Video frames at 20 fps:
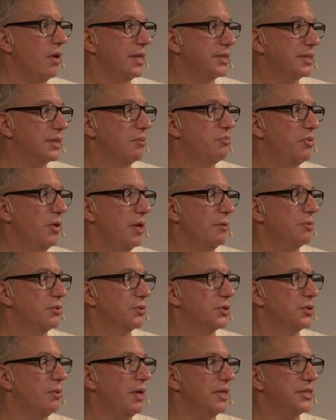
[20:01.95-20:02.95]
asking people
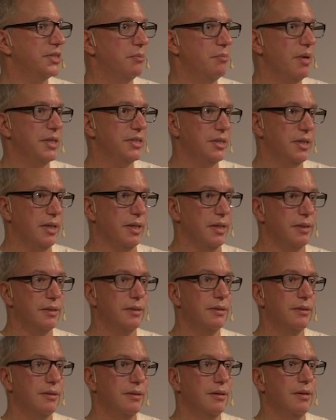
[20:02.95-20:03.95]
to SMS in
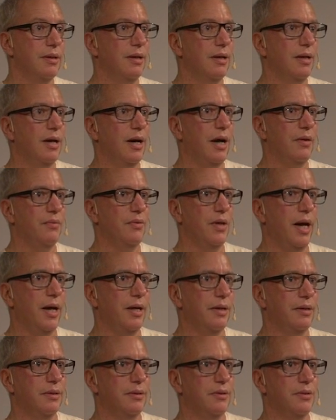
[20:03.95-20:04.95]
and
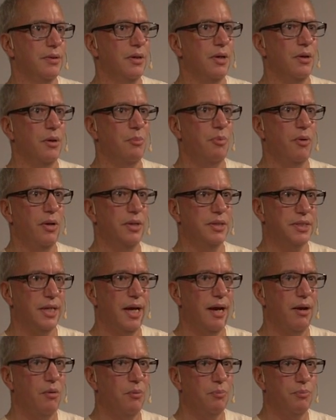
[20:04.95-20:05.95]
then they're going to print
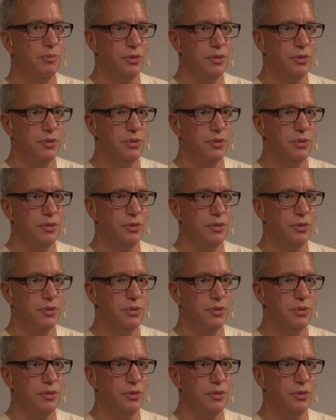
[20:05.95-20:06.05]
out.